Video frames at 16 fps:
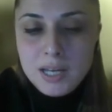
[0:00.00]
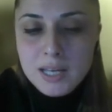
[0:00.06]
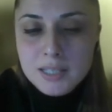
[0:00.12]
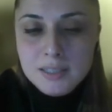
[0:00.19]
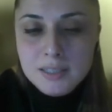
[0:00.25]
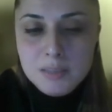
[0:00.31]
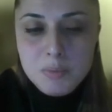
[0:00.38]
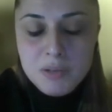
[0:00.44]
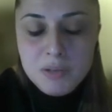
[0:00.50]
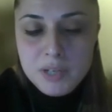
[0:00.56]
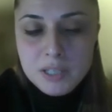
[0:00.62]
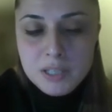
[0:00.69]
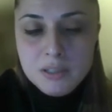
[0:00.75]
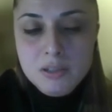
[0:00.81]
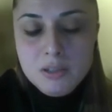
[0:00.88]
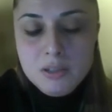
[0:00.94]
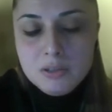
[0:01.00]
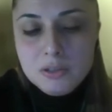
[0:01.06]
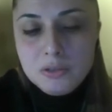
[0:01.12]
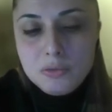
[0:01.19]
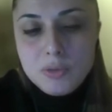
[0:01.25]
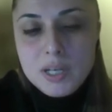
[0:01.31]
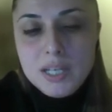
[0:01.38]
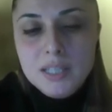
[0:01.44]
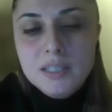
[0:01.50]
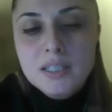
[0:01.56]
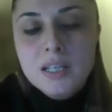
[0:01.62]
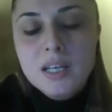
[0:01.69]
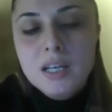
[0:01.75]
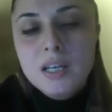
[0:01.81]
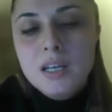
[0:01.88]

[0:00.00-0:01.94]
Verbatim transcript: as the PARAFAC2 constraint,